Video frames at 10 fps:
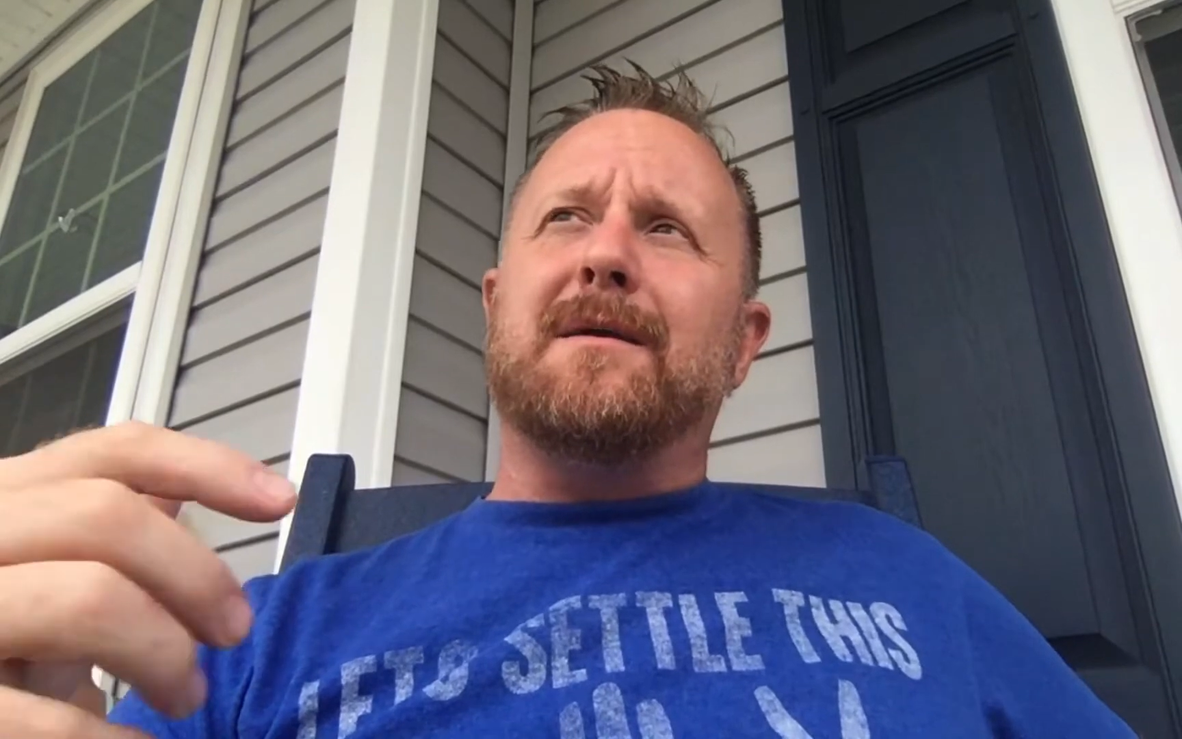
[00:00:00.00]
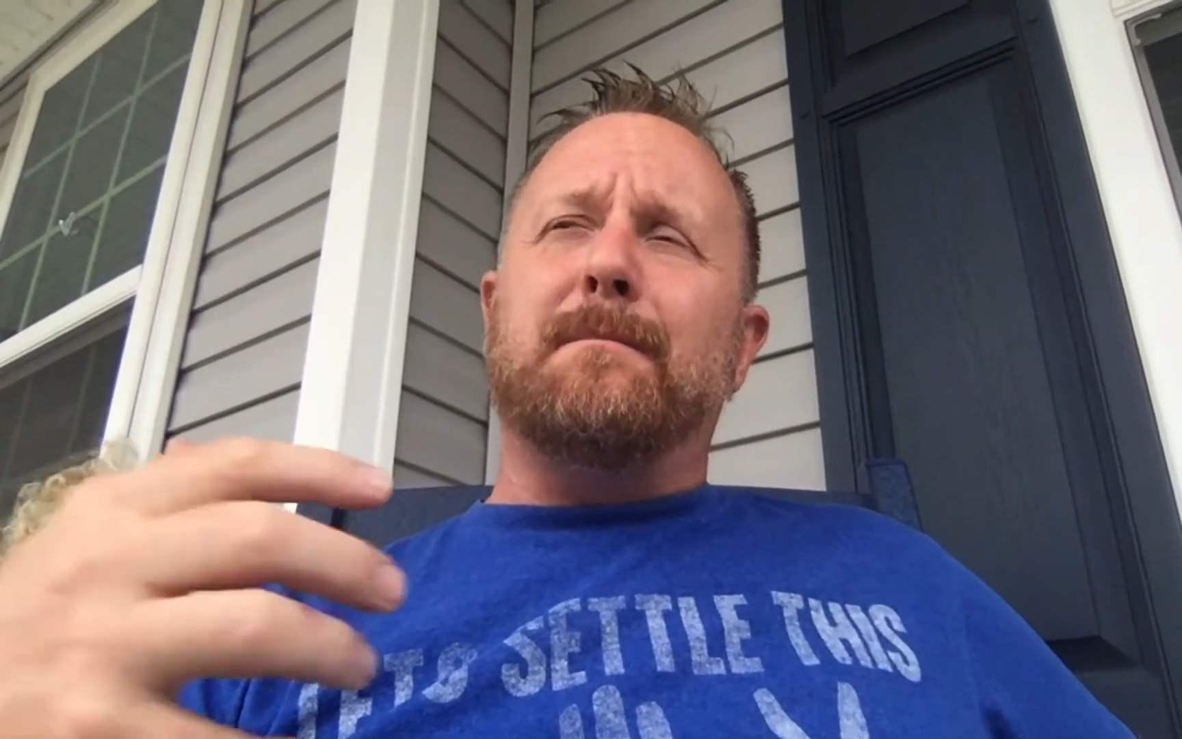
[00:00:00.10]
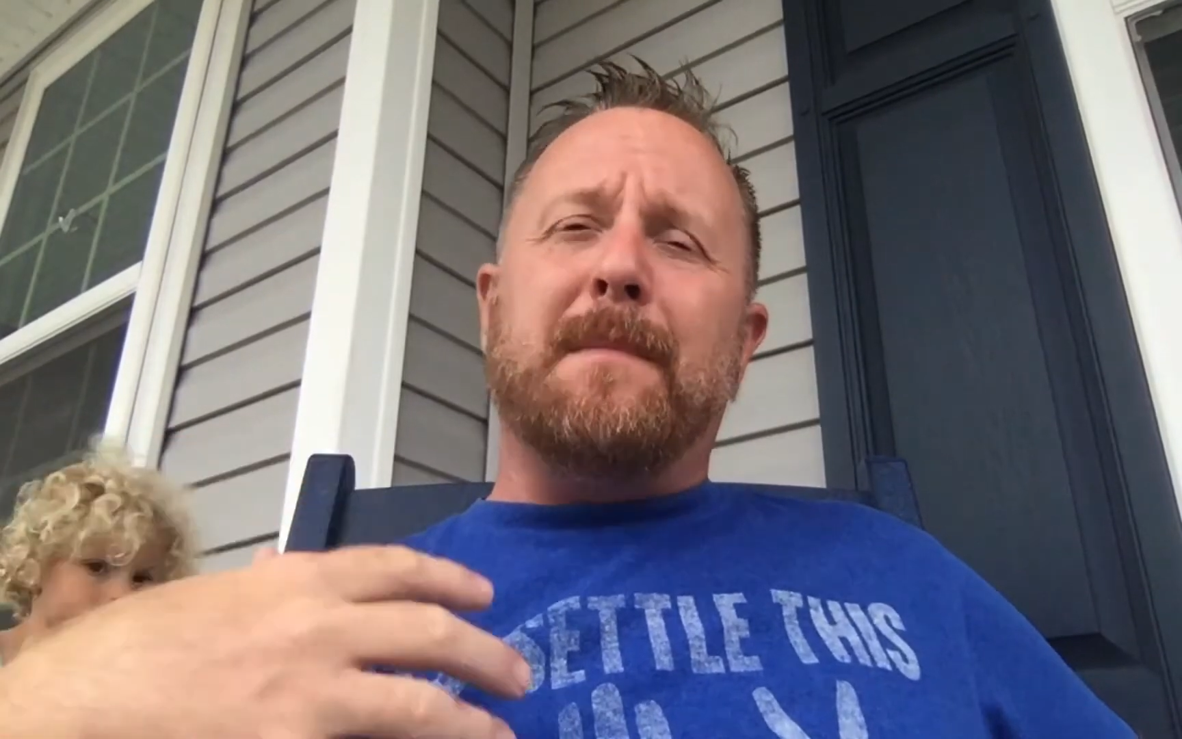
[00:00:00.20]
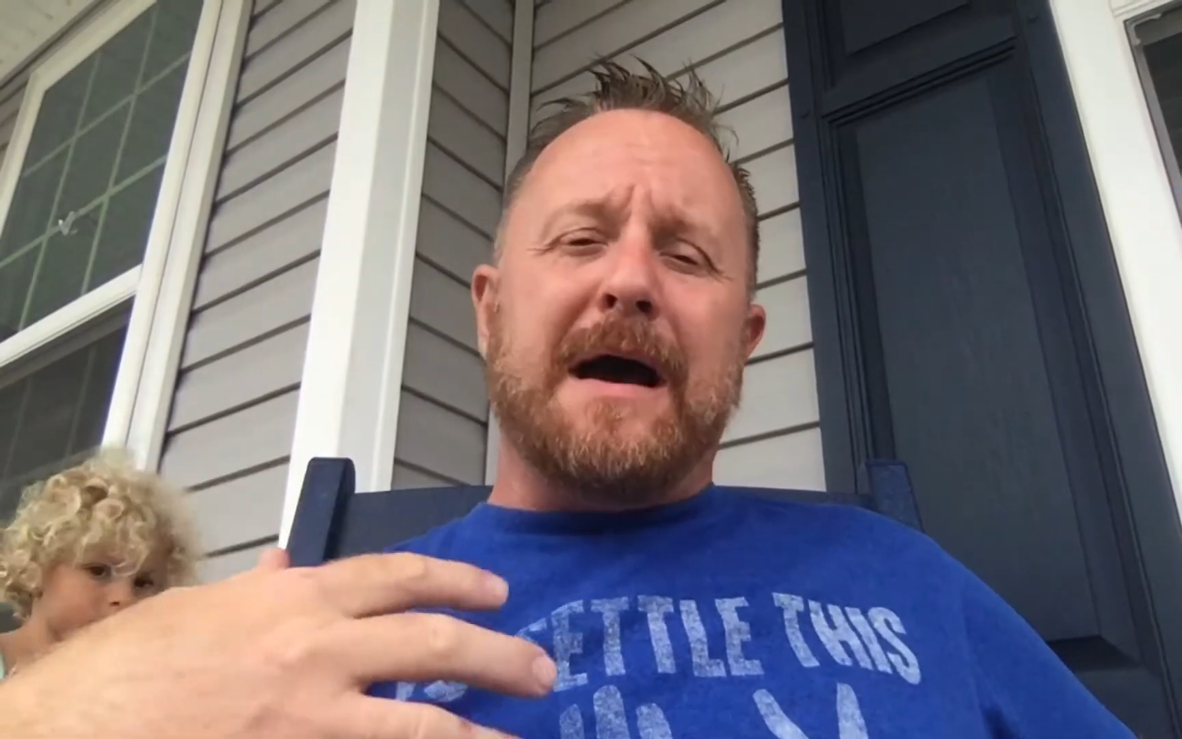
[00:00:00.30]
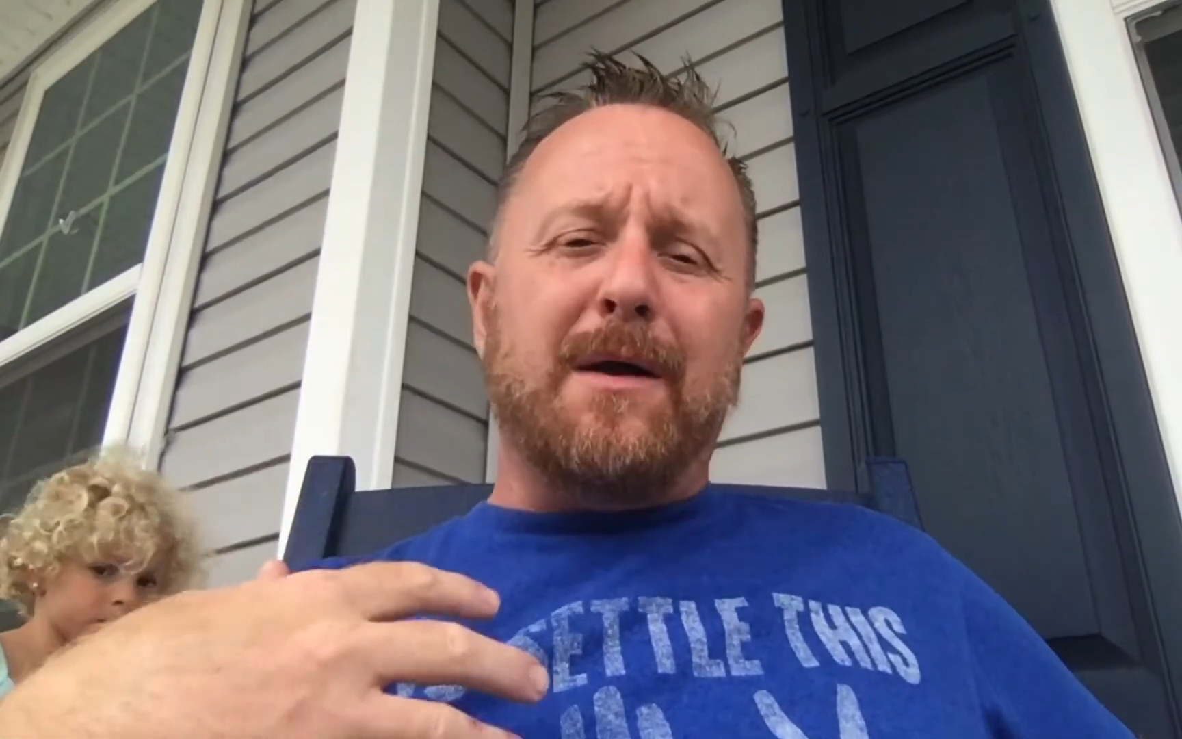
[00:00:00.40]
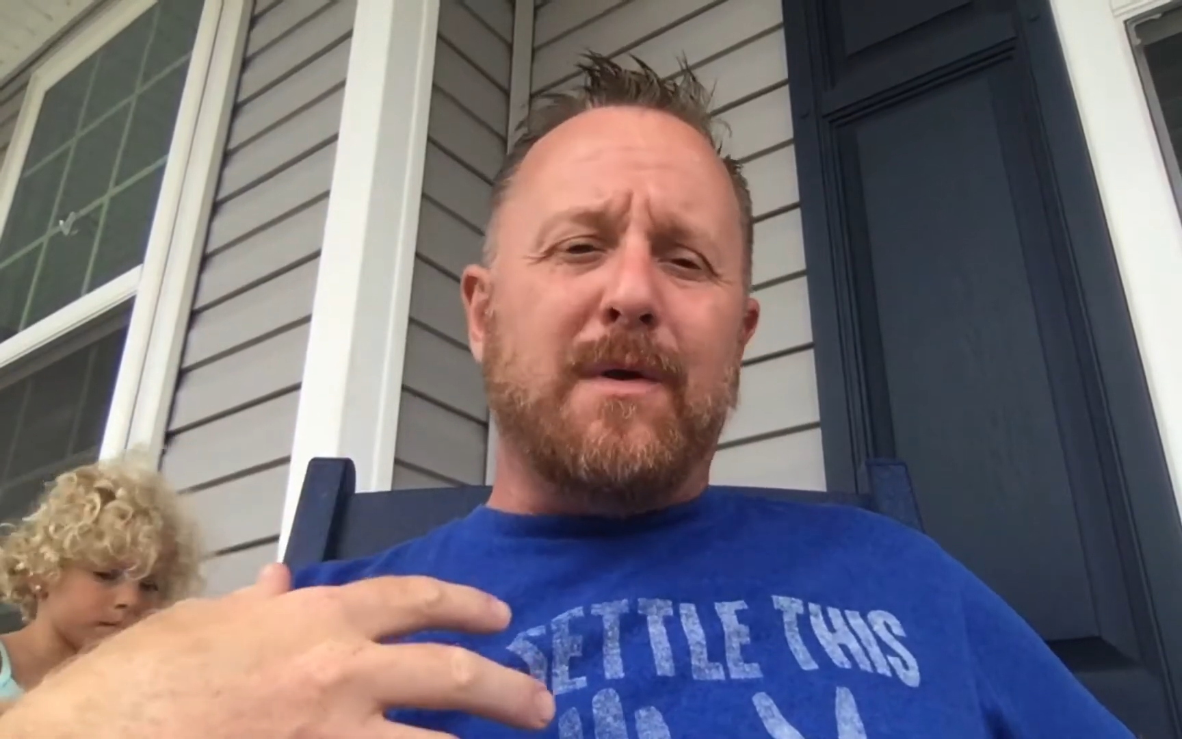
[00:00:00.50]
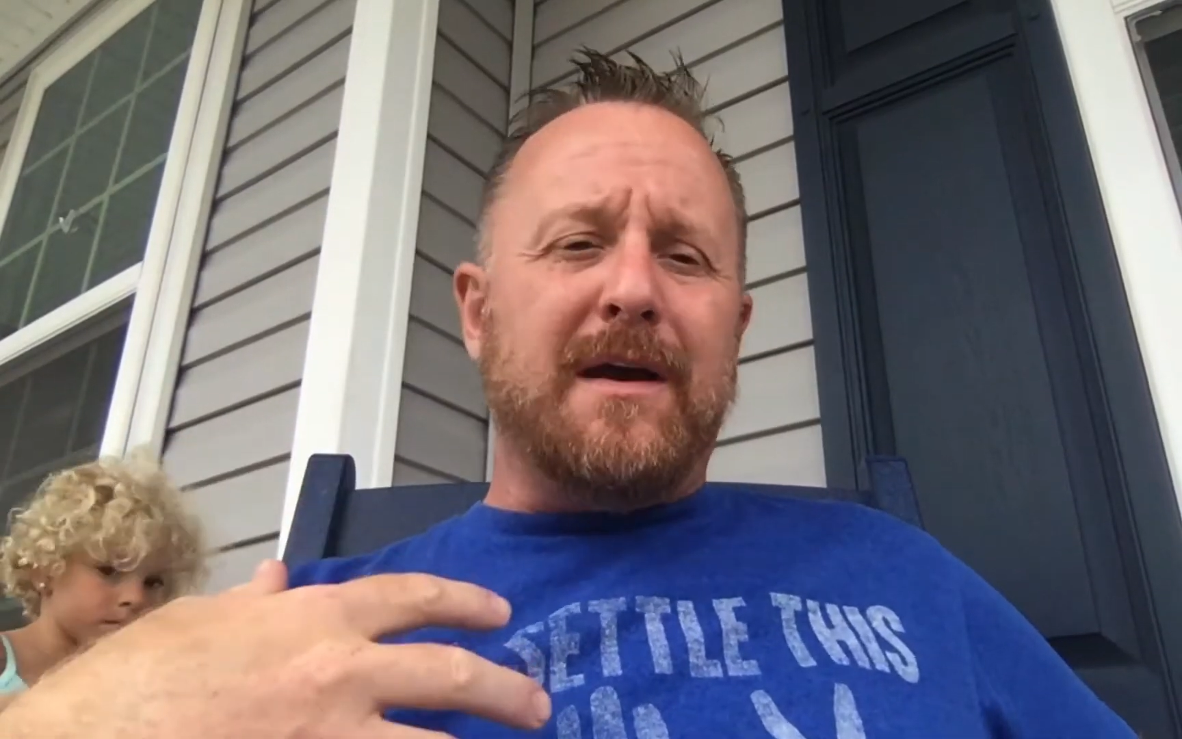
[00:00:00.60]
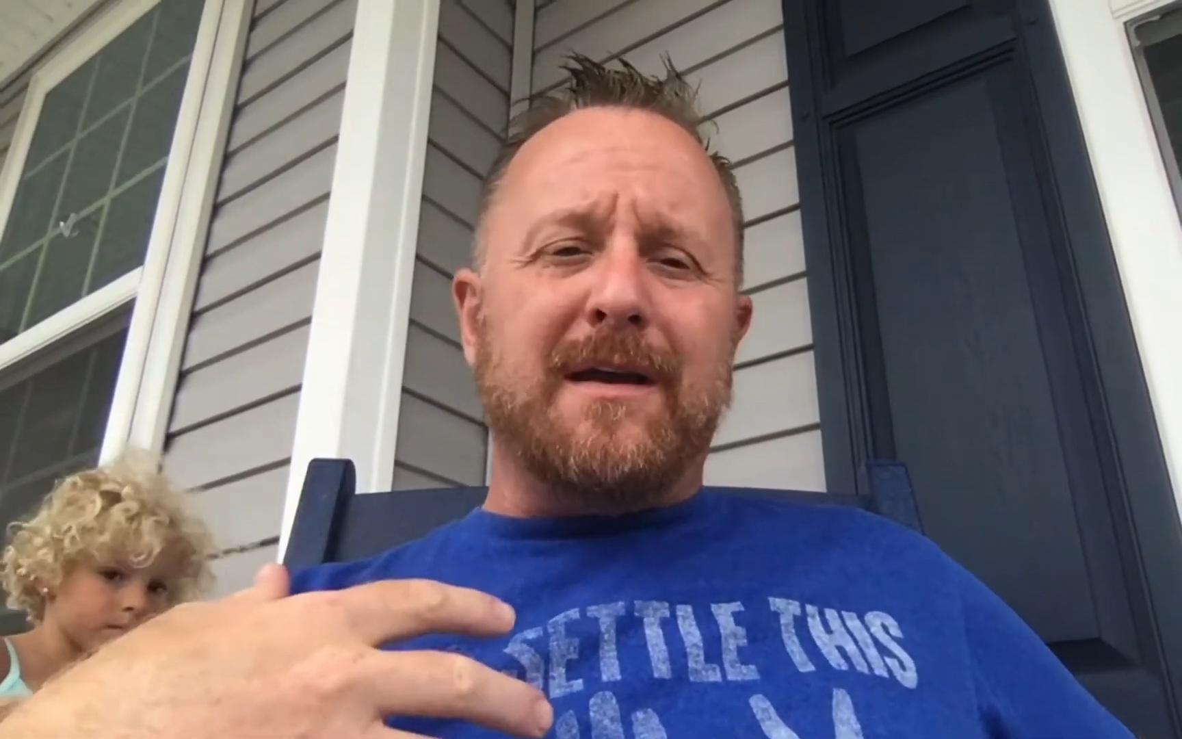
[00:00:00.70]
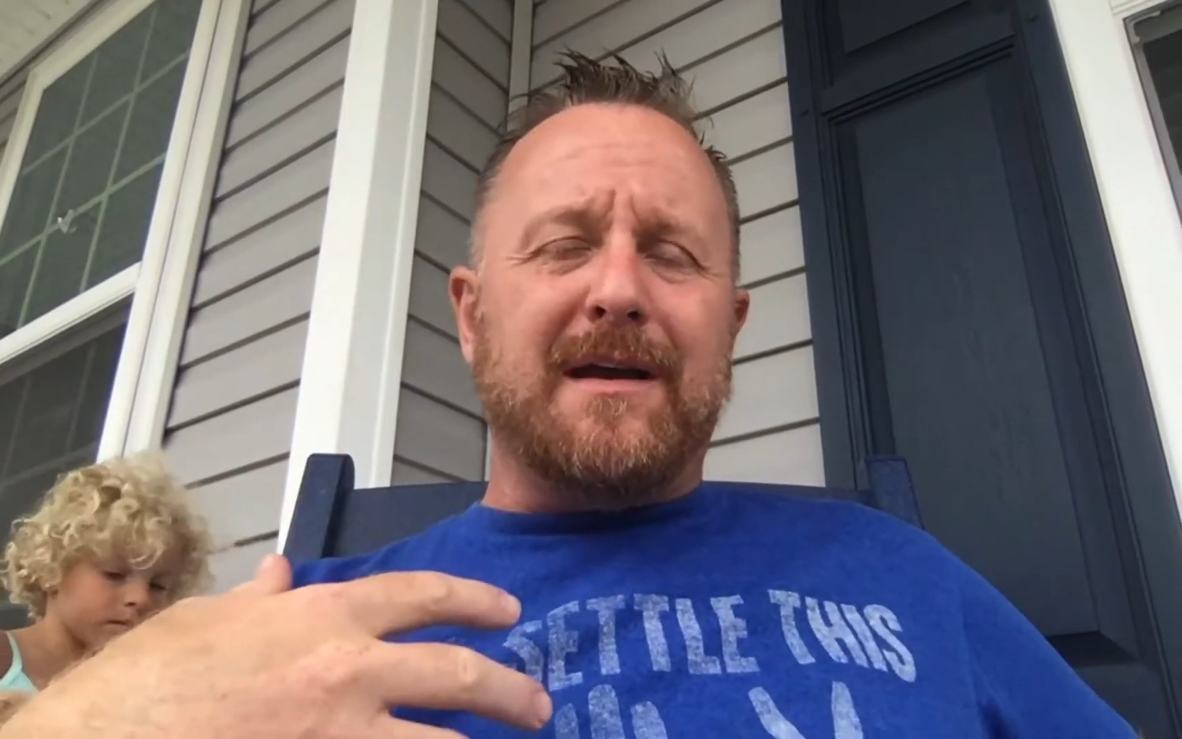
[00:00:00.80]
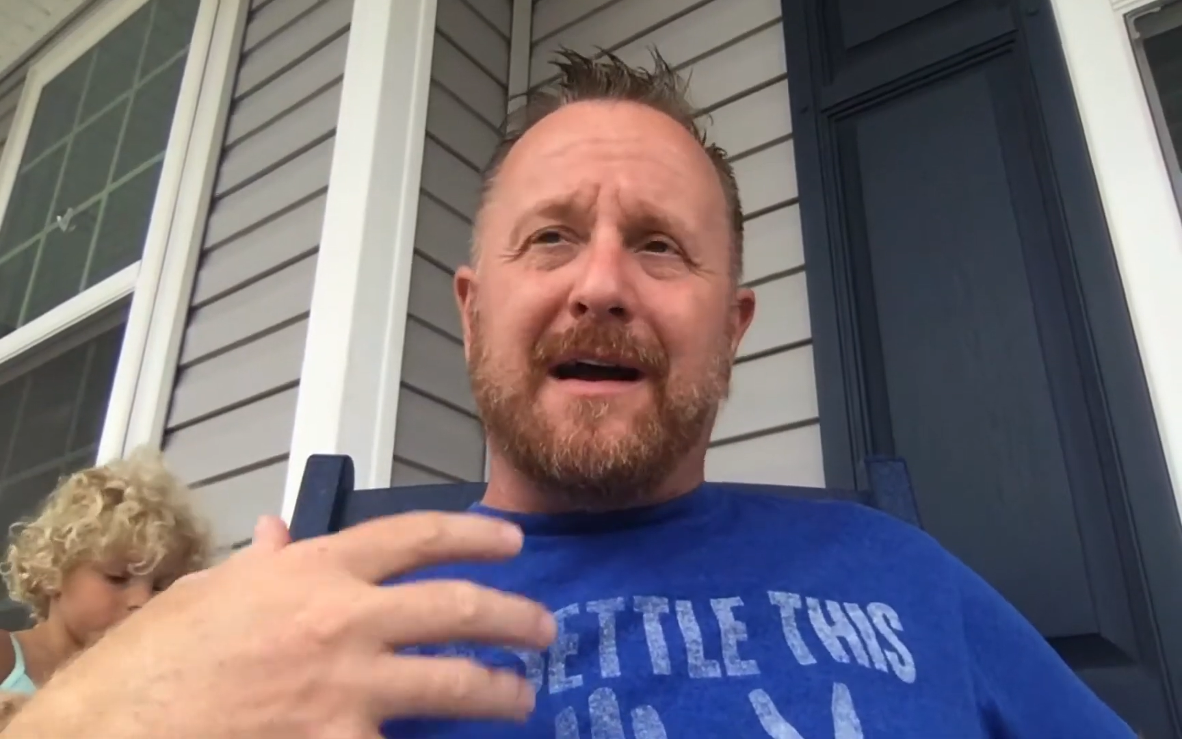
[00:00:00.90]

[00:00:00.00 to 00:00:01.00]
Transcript: My way,